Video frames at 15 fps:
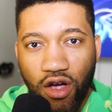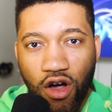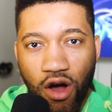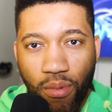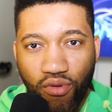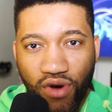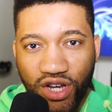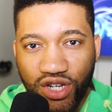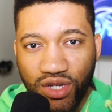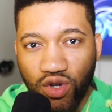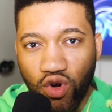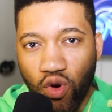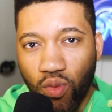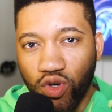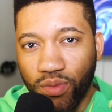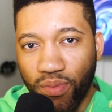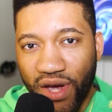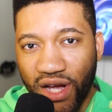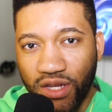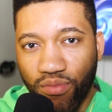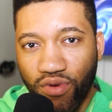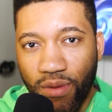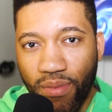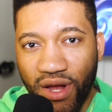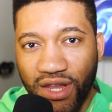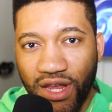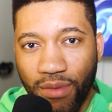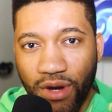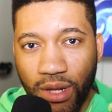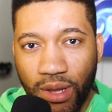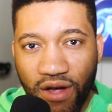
operations are almost back to pre-pandemic